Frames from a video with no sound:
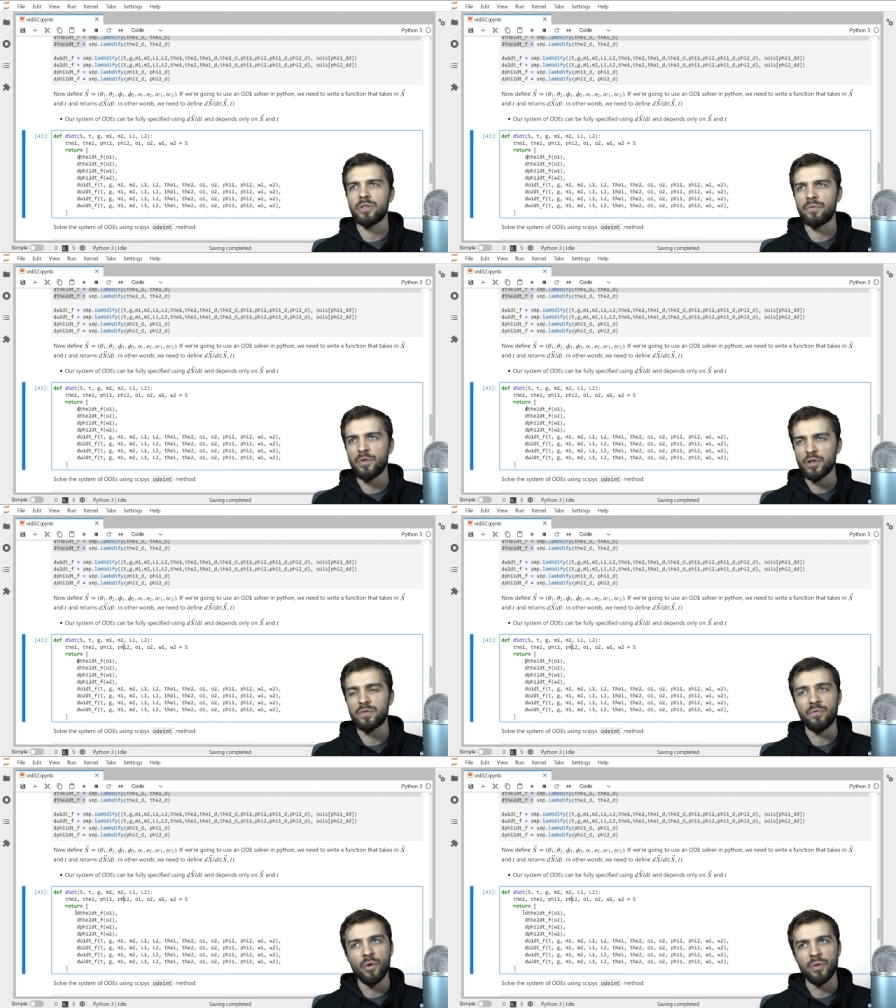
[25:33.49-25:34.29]
So the
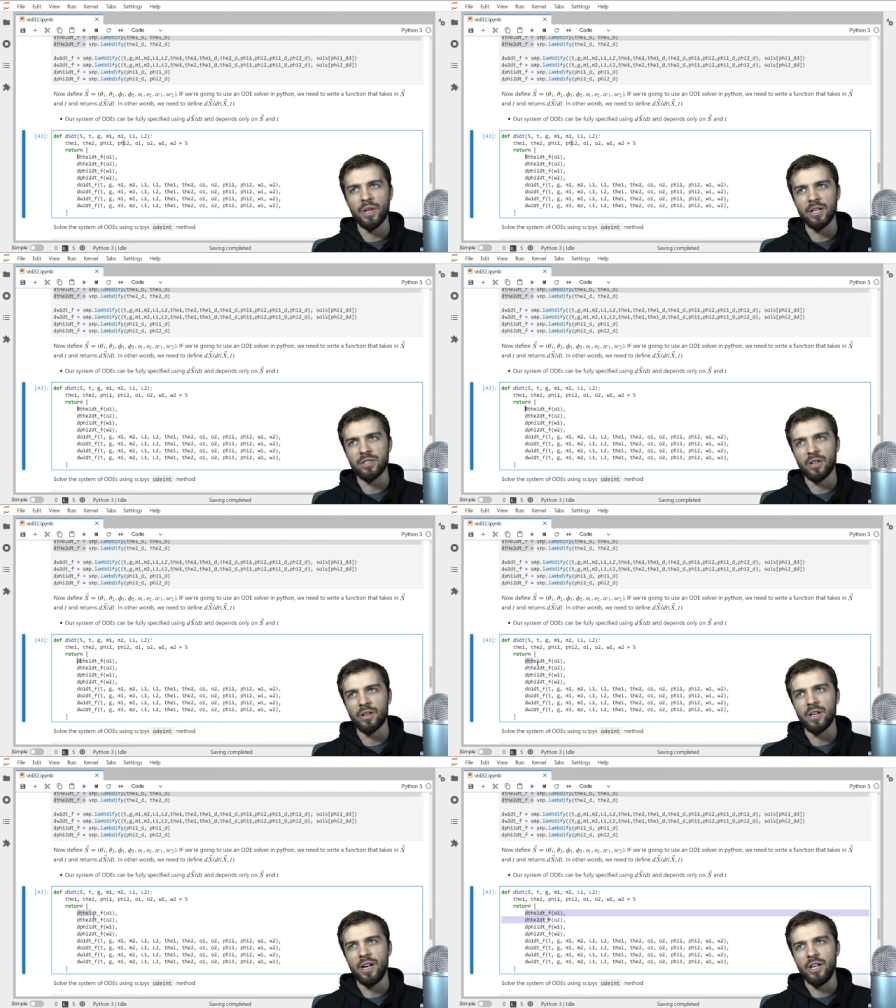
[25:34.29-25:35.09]
first four things
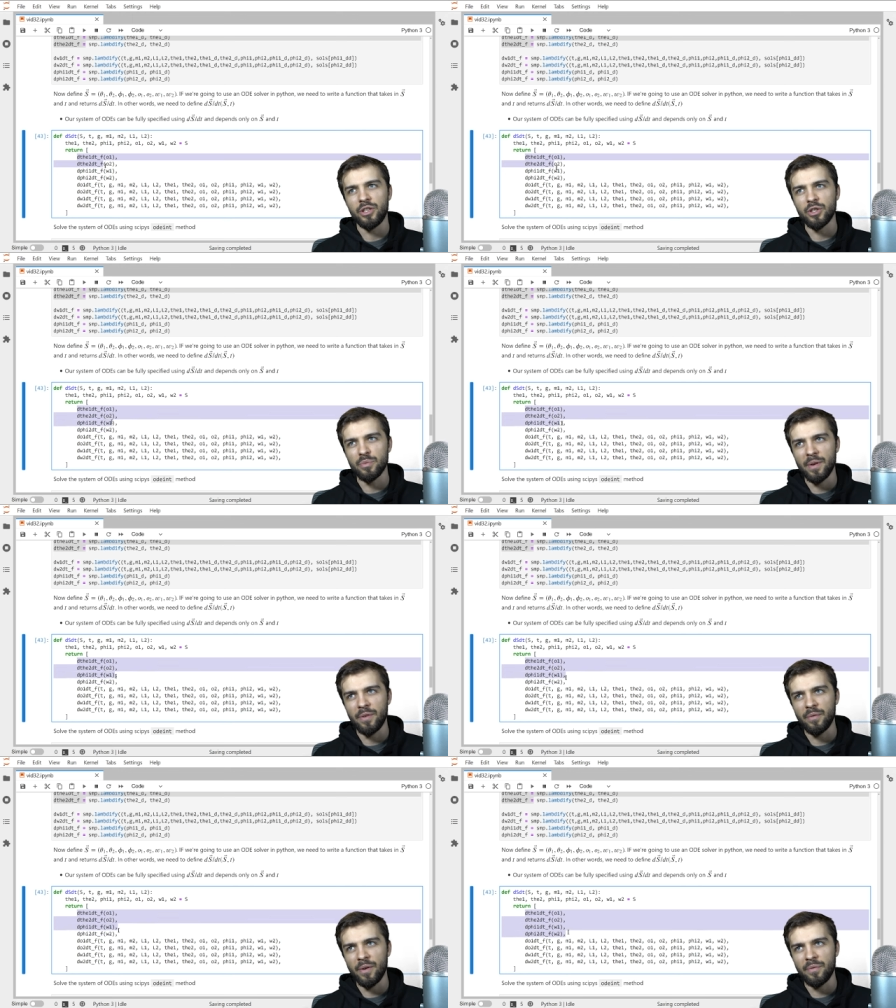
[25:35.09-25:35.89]
are the
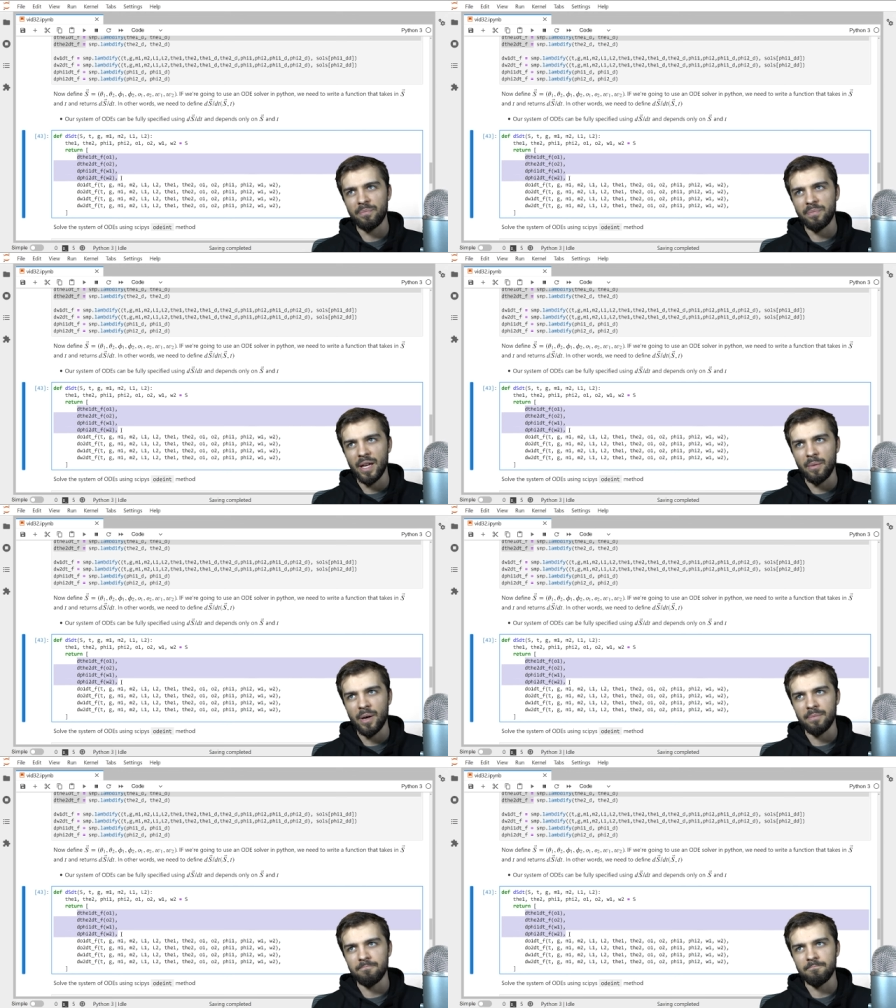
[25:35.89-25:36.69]
derivative of theta
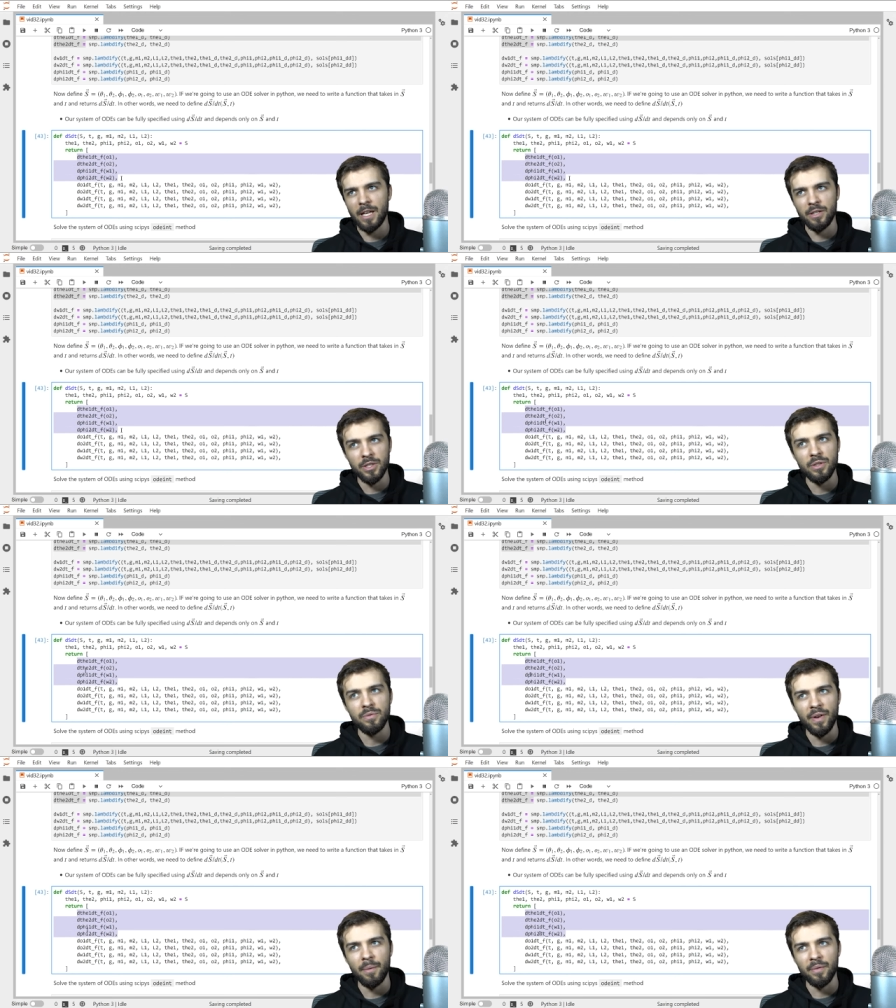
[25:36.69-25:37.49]
one, theta
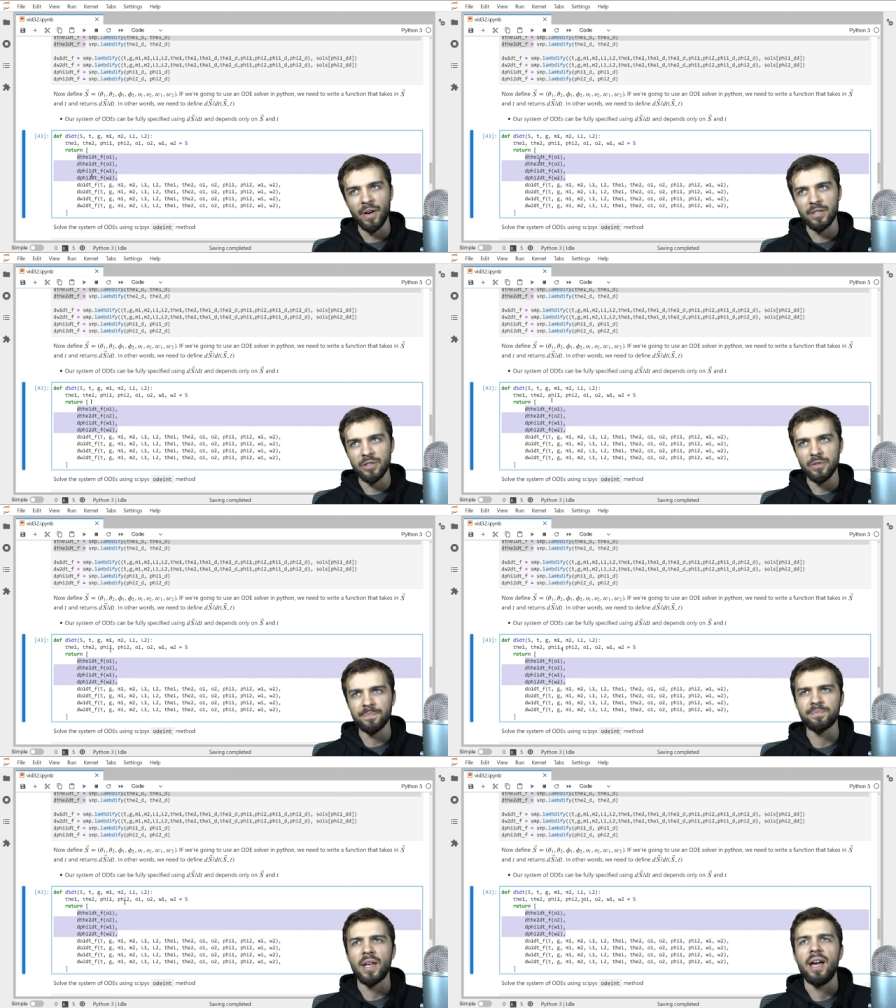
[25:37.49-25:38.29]
two, phi one, phi
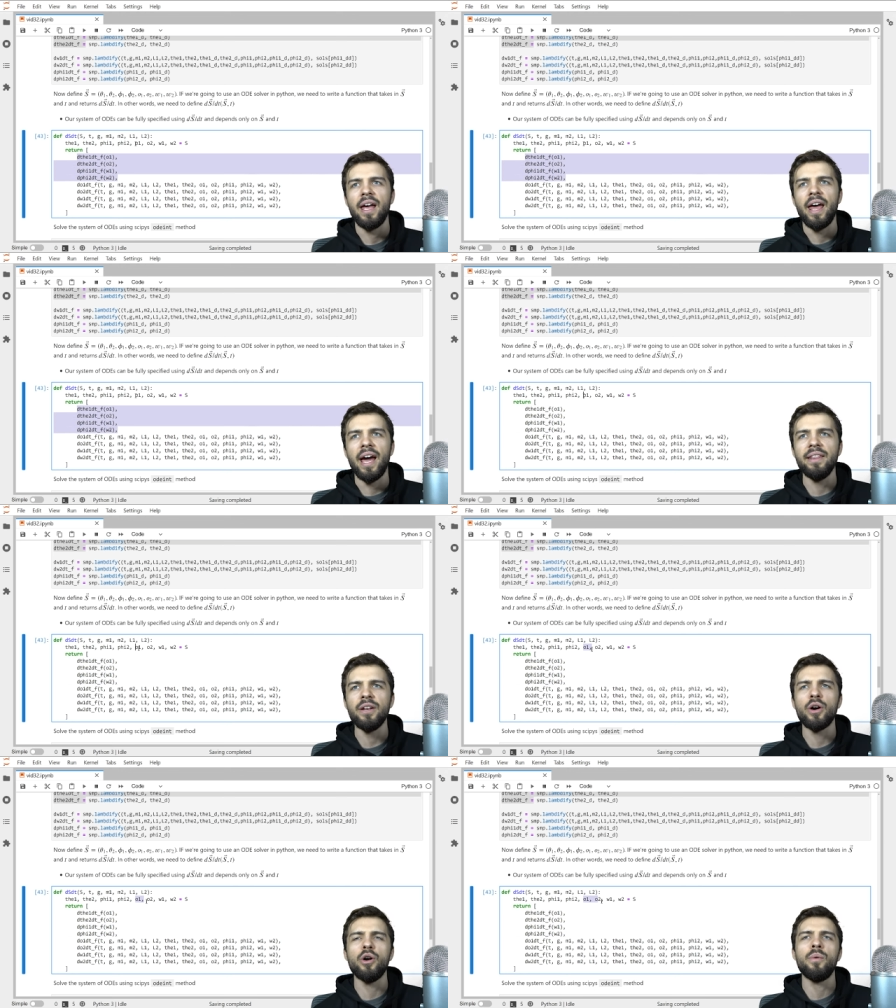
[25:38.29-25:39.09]
two, and
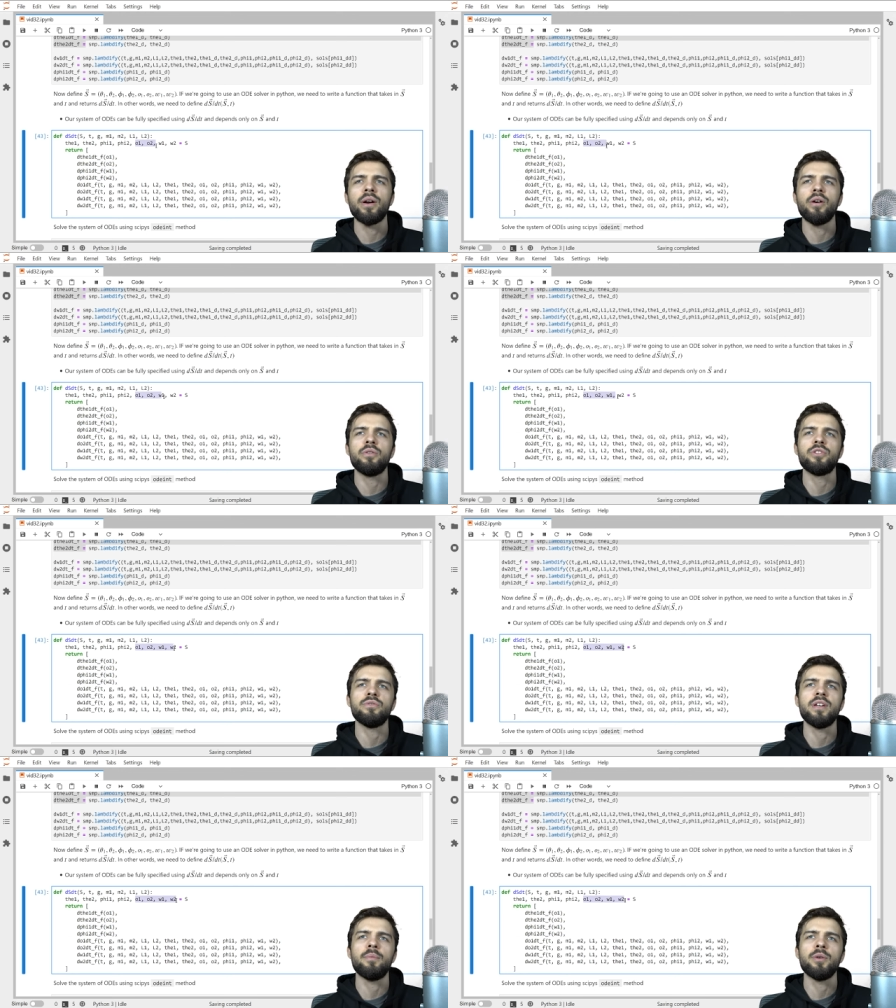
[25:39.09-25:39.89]
then O one, O
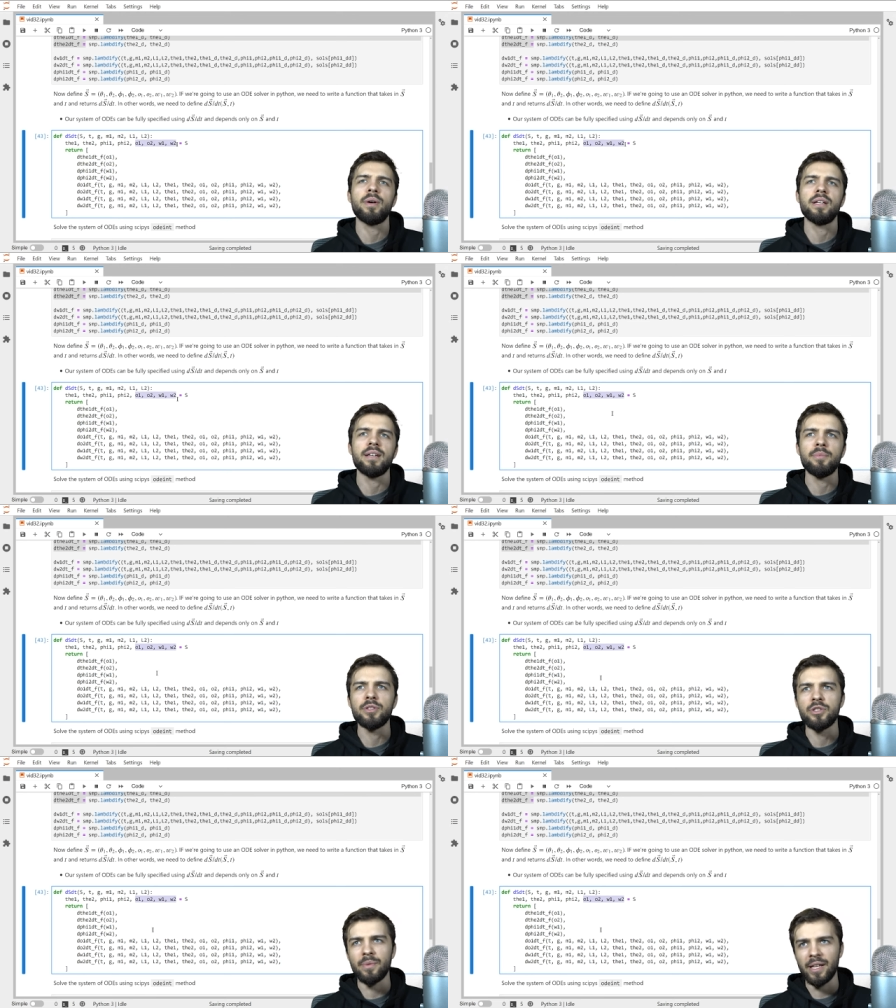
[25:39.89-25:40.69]
two, W one, and W two.